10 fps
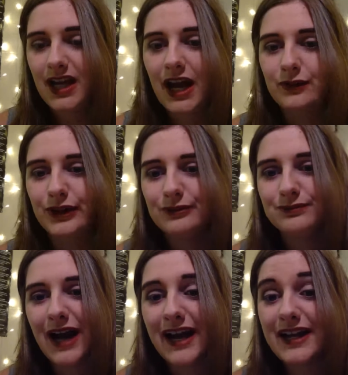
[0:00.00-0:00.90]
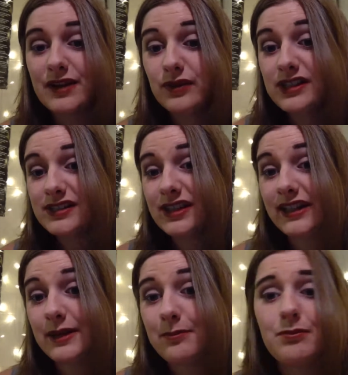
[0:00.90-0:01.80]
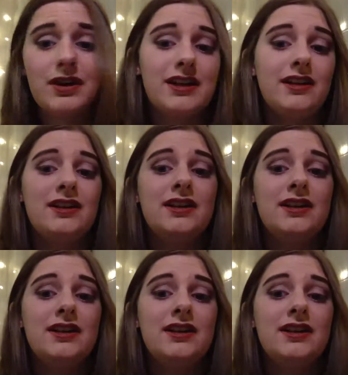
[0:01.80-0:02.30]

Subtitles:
I don't know. I didn't really like it, but